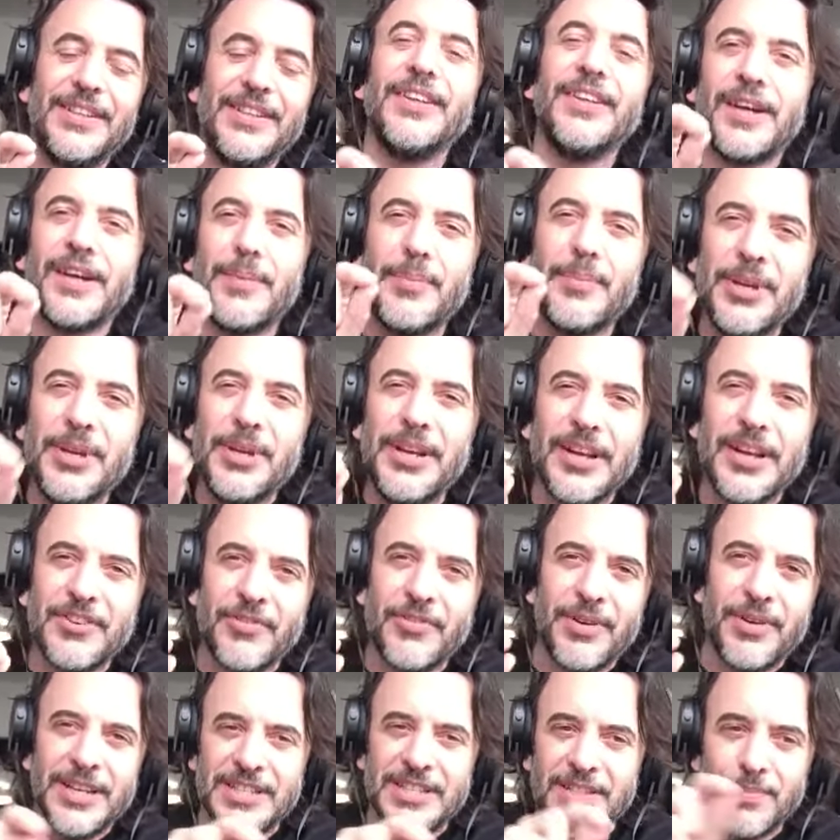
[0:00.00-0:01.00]
that are being
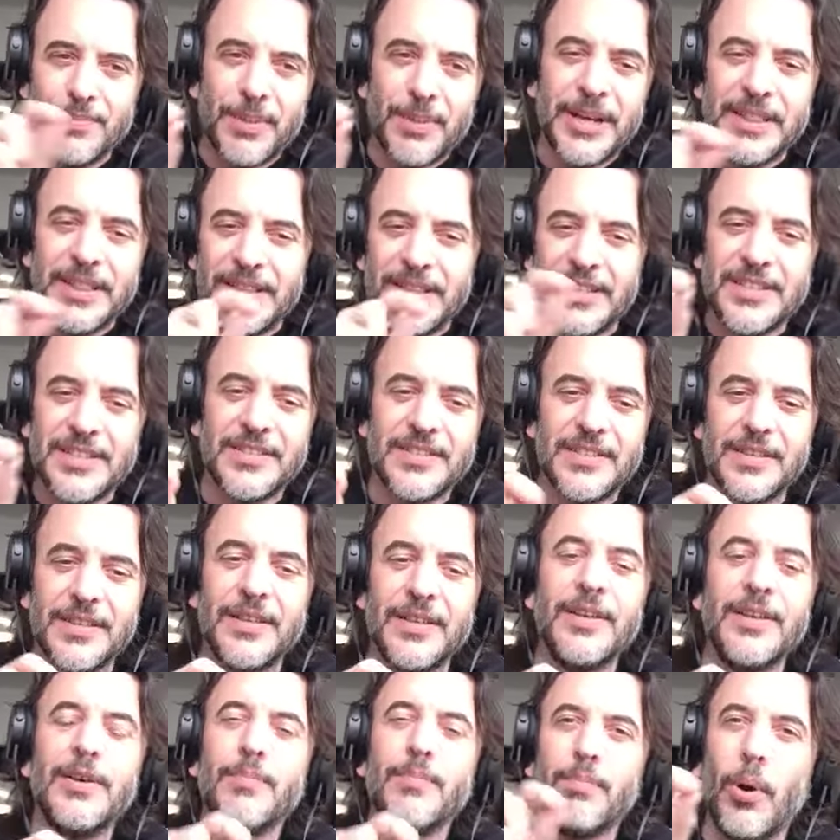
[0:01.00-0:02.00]
addressed by these
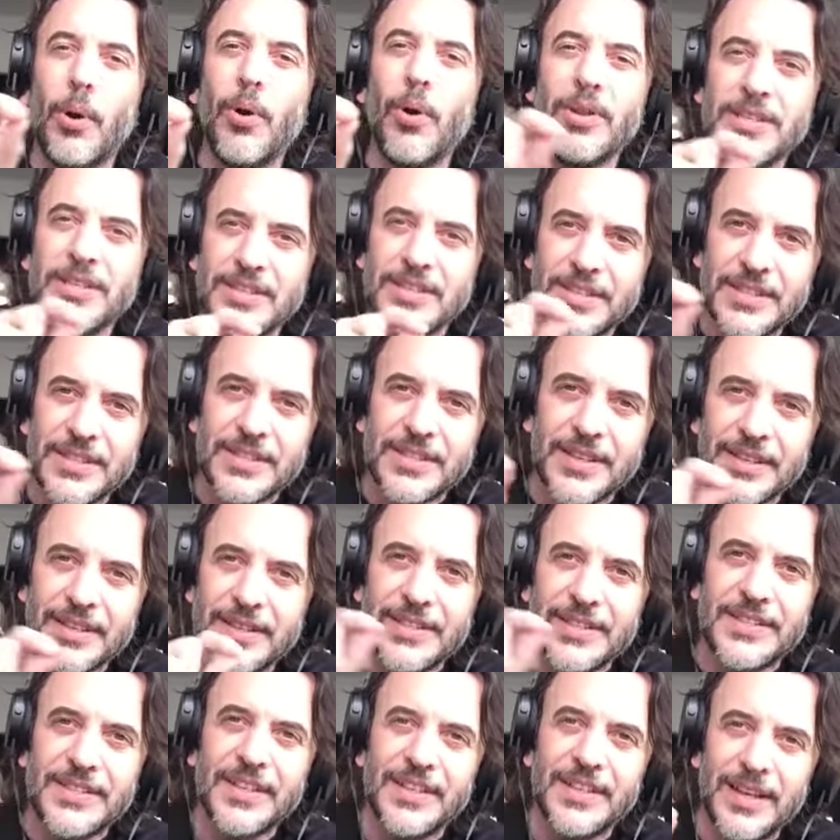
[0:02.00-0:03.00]
policies and
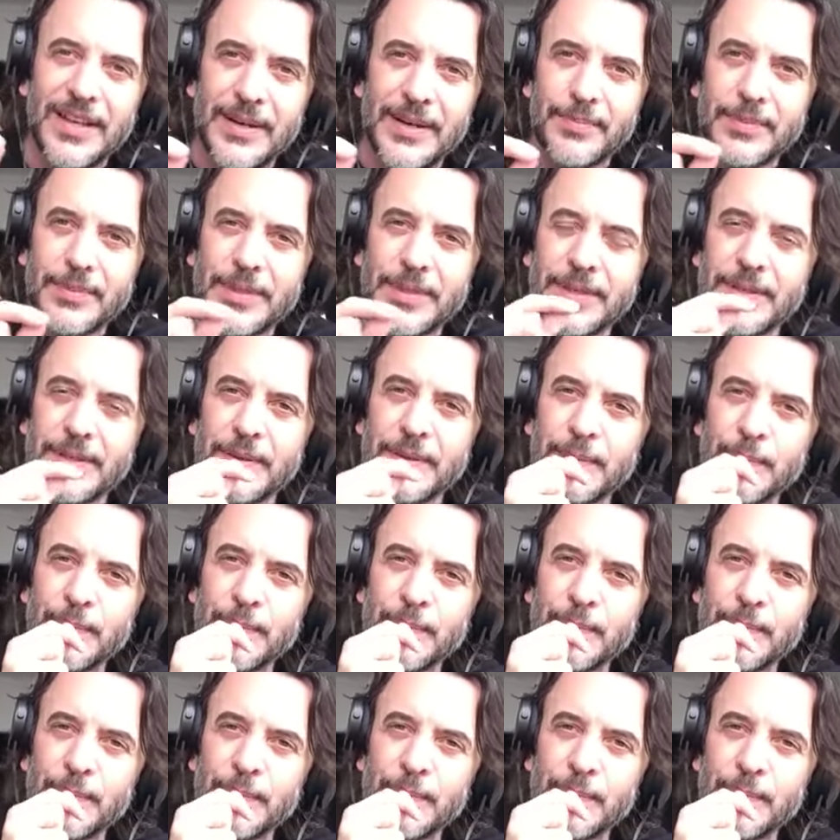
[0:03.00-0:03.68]
these attempts.